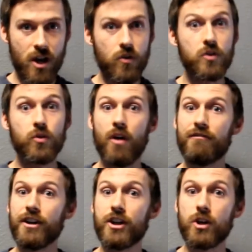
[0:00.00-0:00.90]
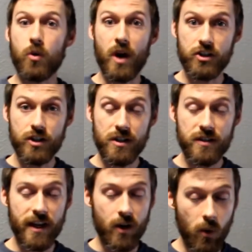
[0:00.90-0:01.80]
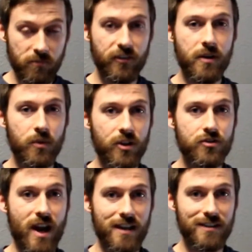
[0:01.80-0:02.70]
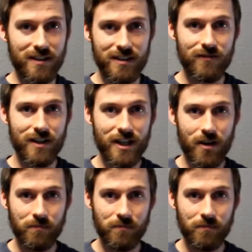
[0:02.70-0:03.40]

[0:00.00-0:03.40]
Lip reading: Those are all very good questions that hopefully we'll address in this video.